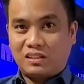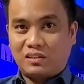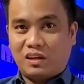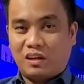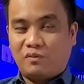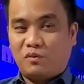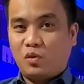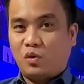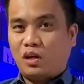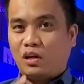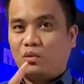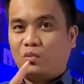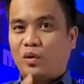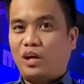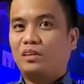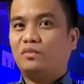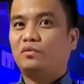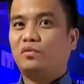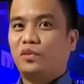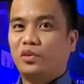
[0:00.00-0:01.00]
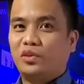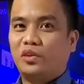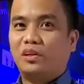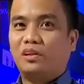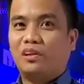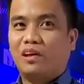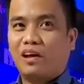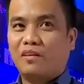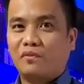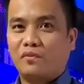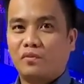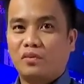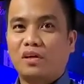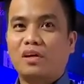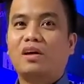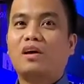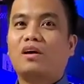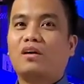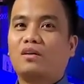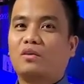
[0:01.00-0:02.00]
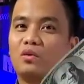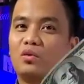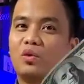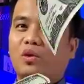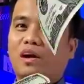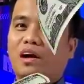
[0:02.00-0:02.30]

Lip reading: If you can wait for your love to